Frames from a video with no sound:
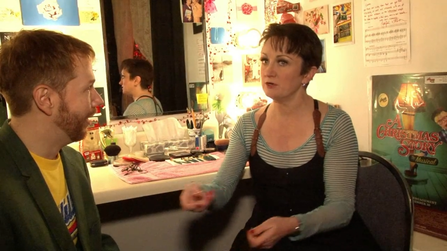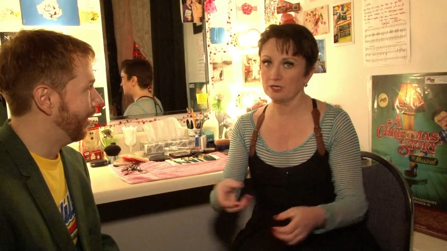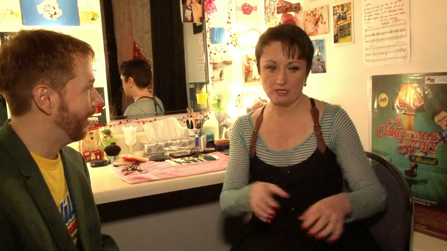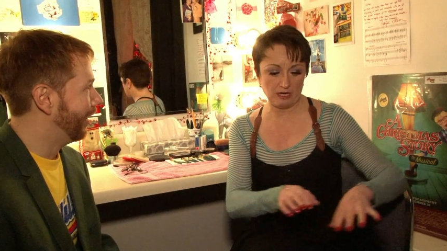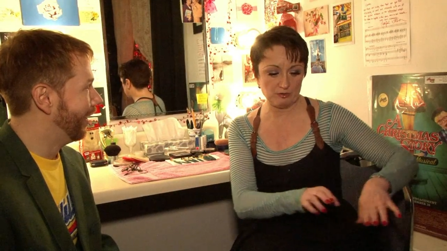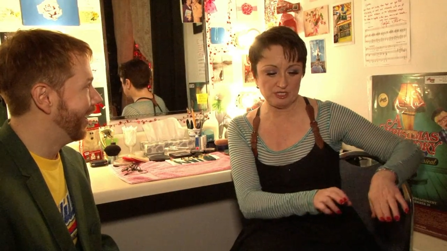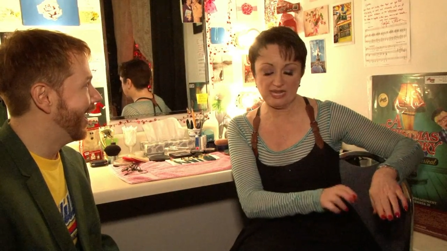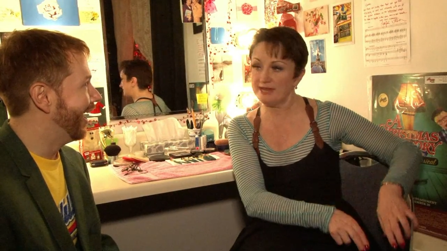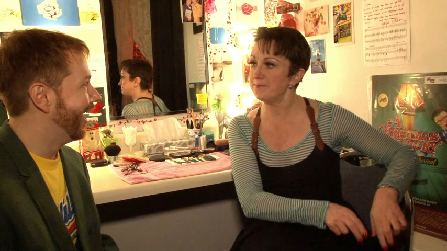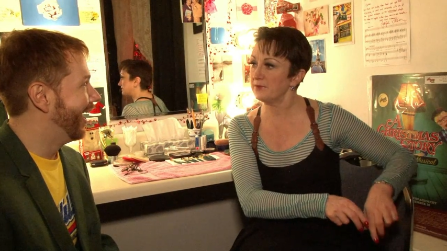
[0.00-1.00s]
Speaker 1: on and I would
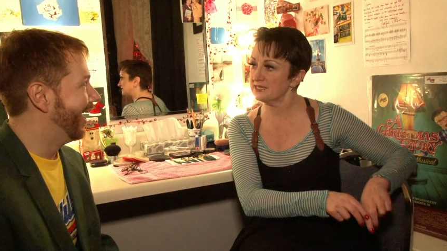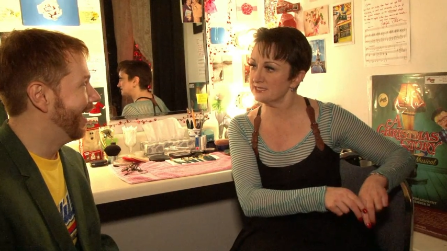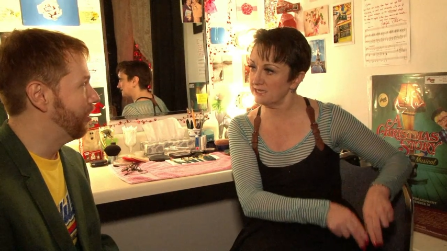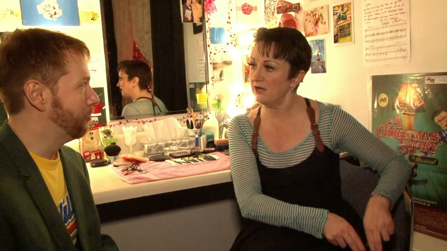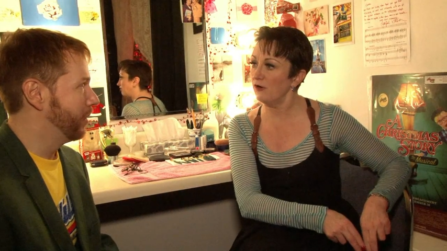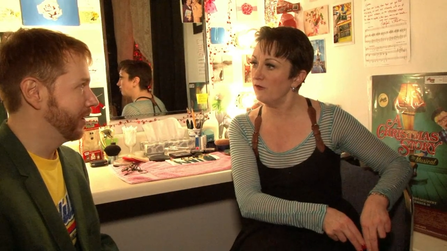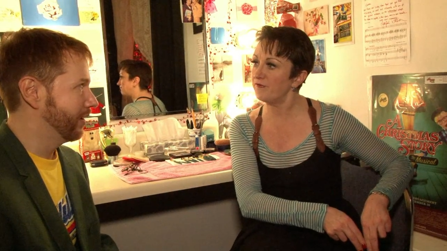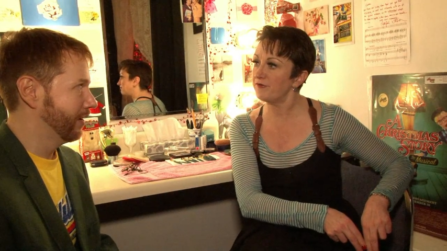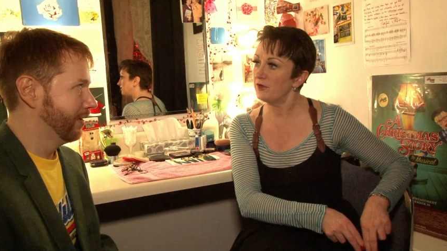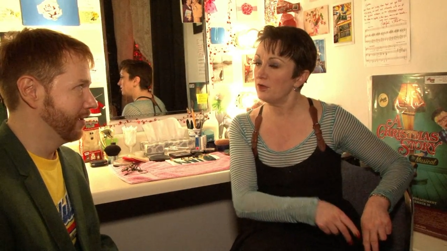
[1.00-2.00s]
take
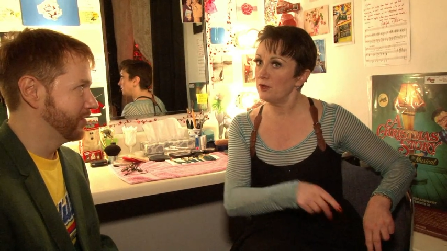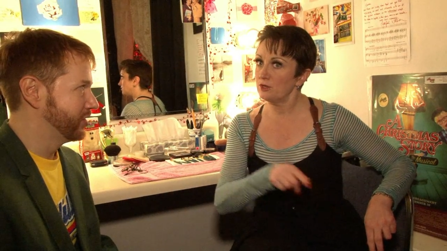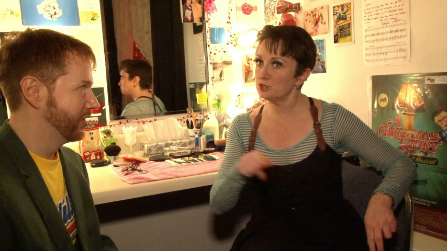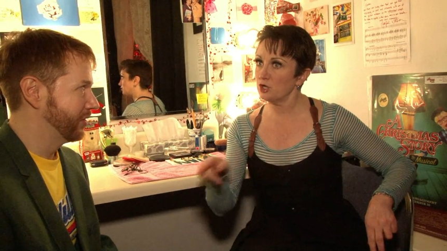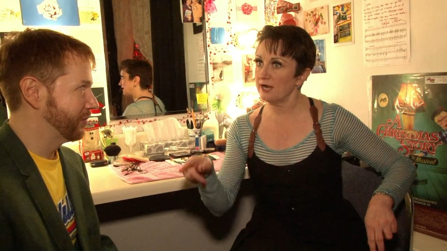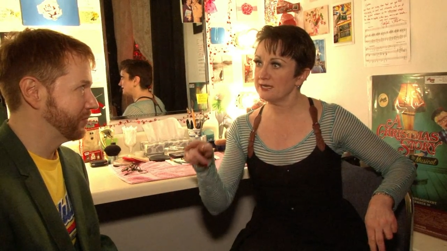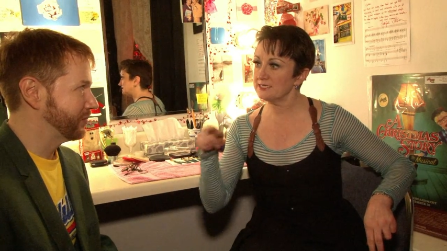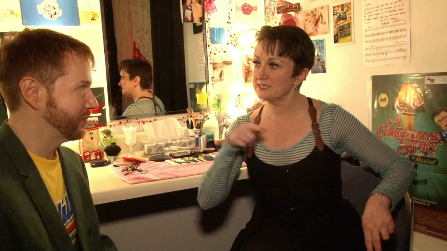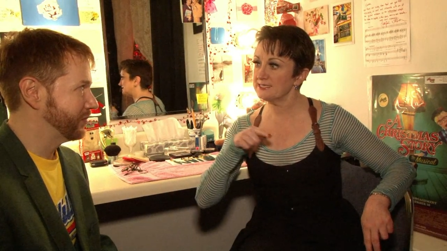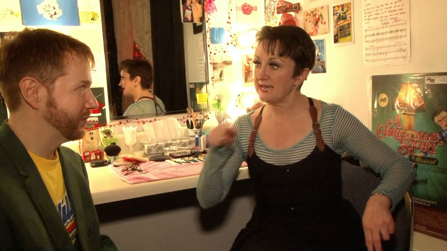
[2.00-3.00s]
myself oh my trying to
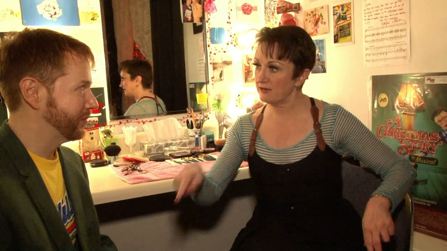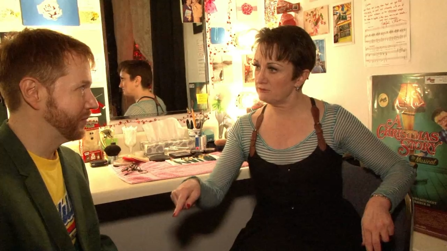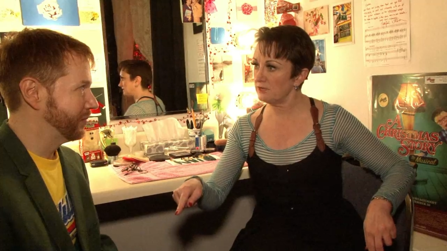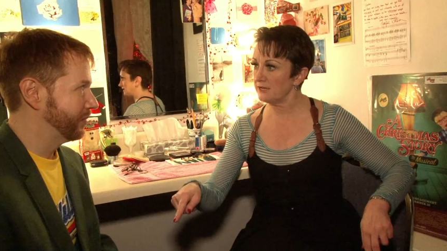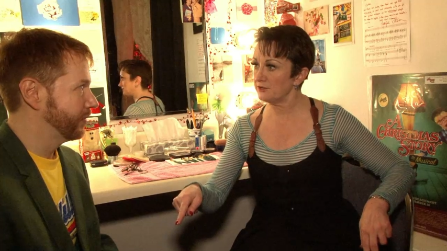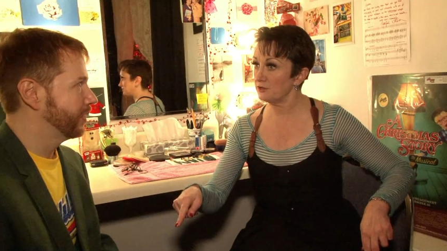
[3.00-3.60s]
sound like her.